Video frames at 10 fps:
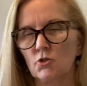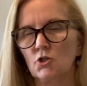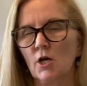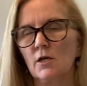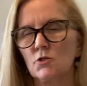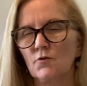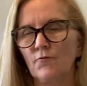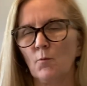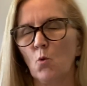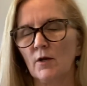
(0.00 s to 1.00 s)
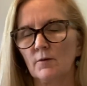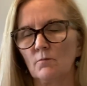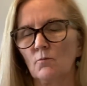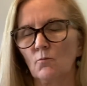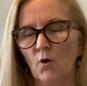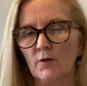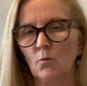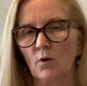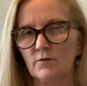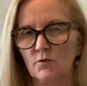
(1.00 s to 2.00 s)
changed from what it
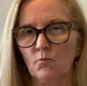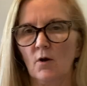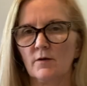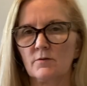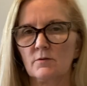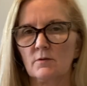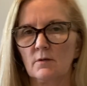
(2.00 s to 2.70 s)
once was,